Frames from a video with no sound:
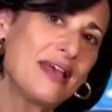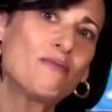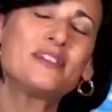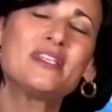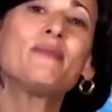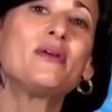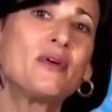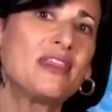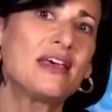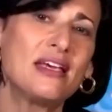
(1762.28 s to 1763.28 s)
somebody
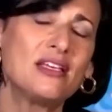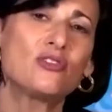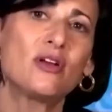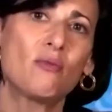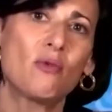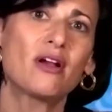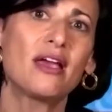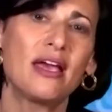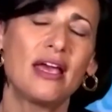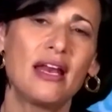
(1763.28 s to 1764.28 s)
with a history in working
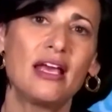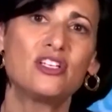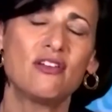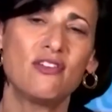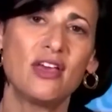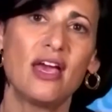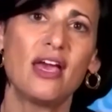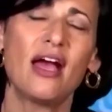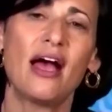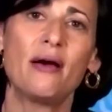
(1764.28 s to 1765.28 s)
in HIV,
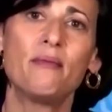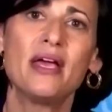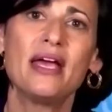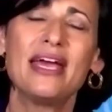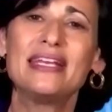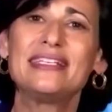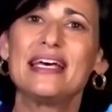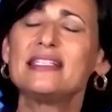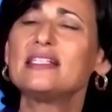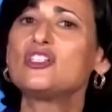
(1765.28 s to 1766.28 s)
it
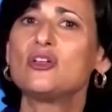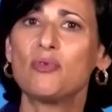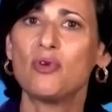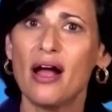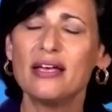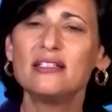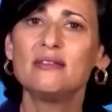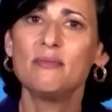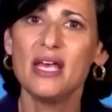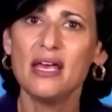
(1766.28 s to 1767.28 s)
doesn't surprise
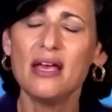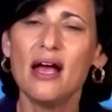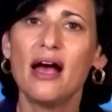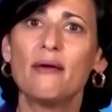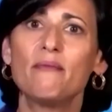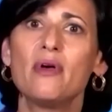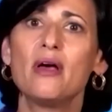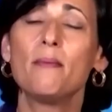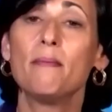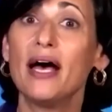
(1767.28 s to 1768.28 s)
me
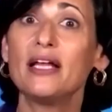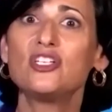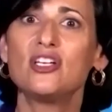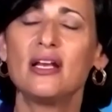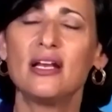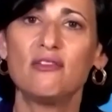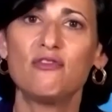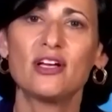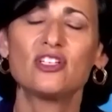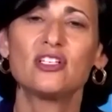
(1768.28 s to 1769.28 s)
much in an
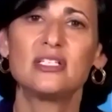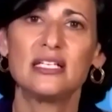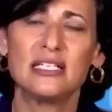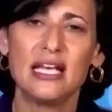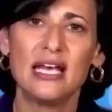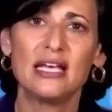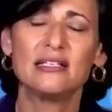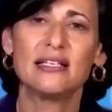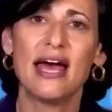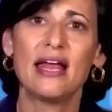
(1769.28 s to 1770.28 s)
infectious
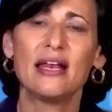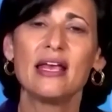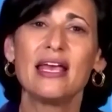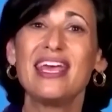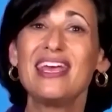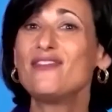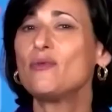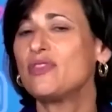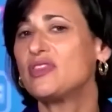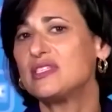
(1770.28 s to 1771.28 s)
disease that even
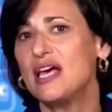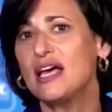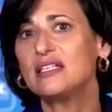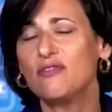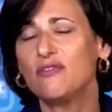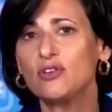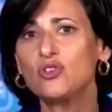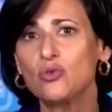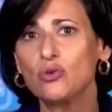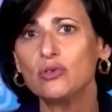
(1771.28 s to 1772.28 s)
with the scientific
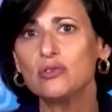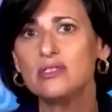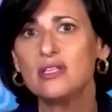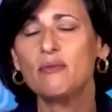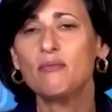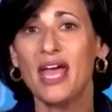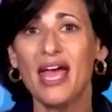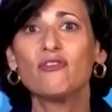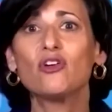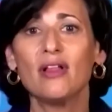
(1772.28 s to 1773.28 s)
tools that
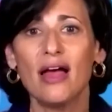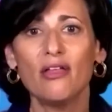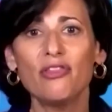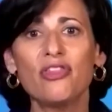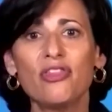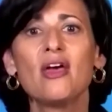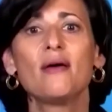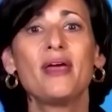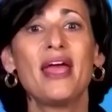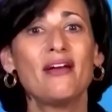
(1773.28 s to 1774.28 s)

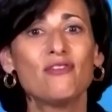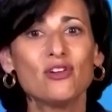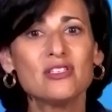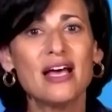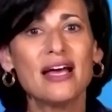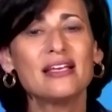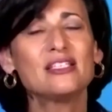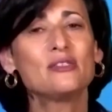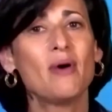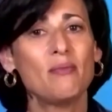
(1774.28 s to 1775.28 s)
behavioral
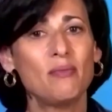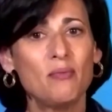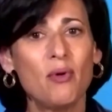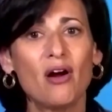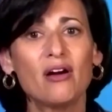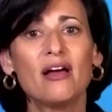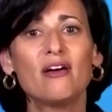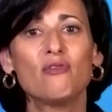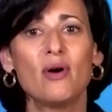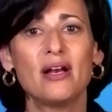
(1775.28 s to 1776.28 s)
science might be part
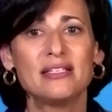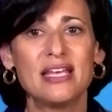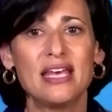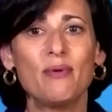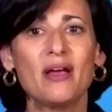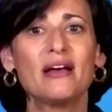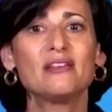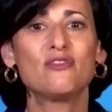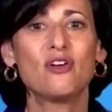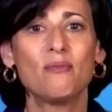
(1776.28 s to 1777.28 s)
of what is keeping us
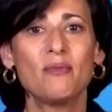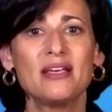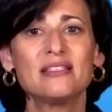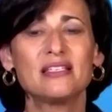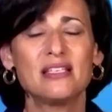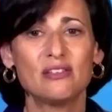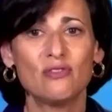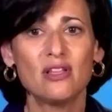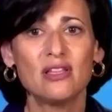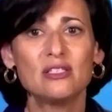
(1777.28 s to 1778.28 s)
from being
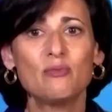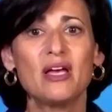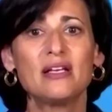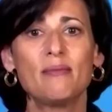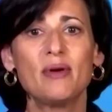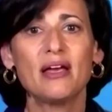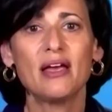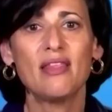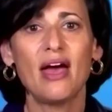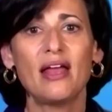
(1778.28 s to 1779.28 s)
successful in this pandemic.
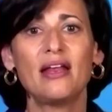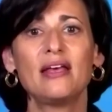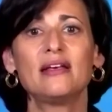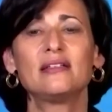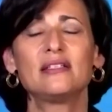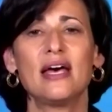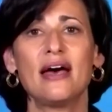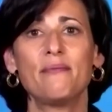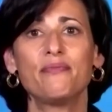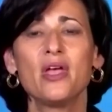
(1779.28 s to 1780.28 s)
And that is,
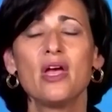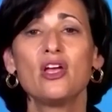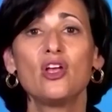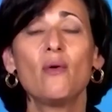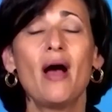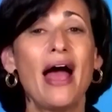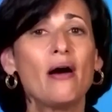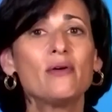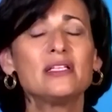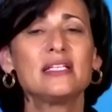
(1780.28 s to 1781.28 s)
how
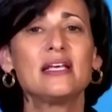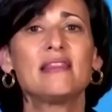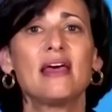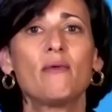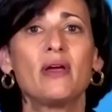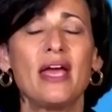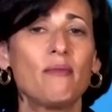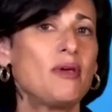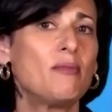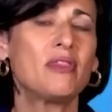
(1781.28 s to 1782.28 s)
is it that we get
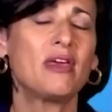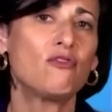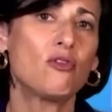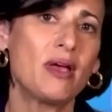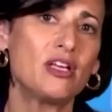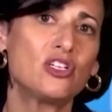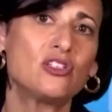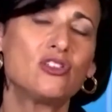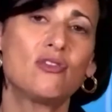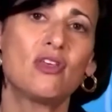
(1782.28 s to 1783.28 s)
people the information
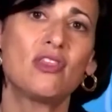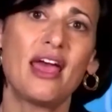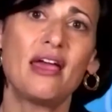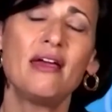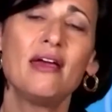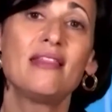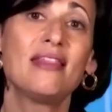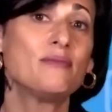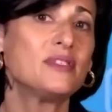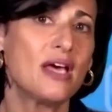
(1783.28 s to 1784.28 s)
so that they
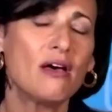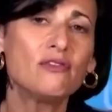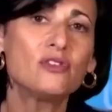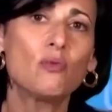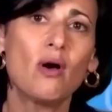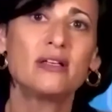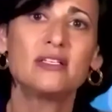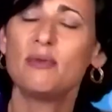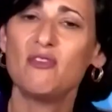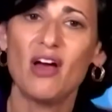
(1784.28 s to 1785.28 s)
themselves want
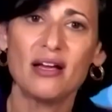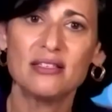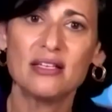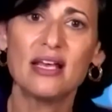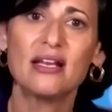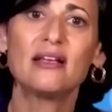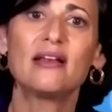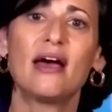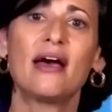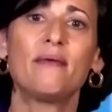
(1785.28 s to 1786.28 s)
to be vaccinated?
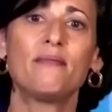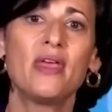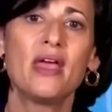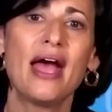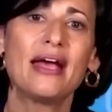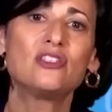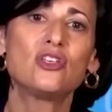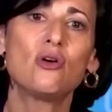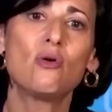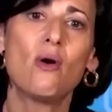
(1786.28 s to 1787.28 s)
And
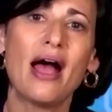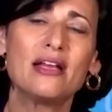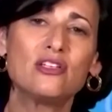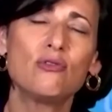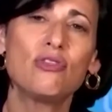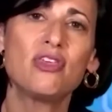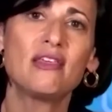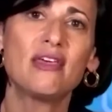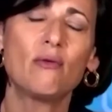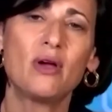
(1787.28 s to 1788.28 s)
so I do think
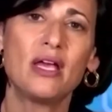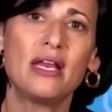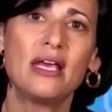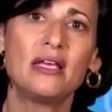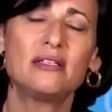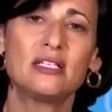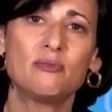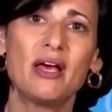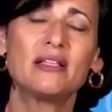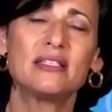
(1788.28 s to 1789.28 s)
that we need to
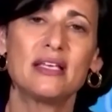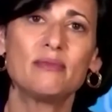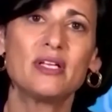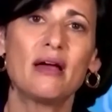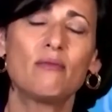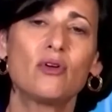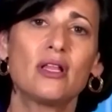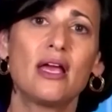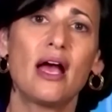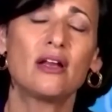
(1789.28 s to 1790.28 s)
spend some time
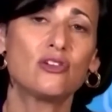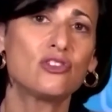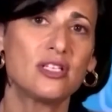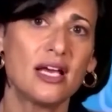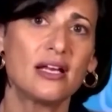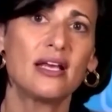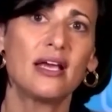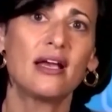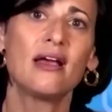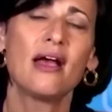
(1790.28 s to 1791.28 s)
really
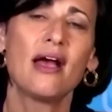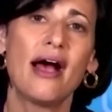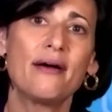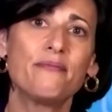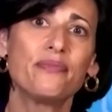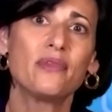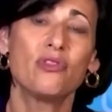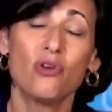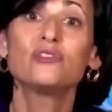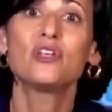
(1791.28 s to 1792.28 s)
understanding
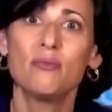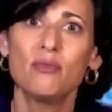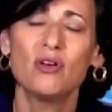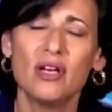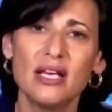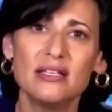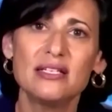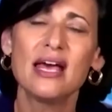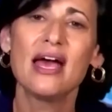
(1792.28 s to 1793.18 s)
the those communities.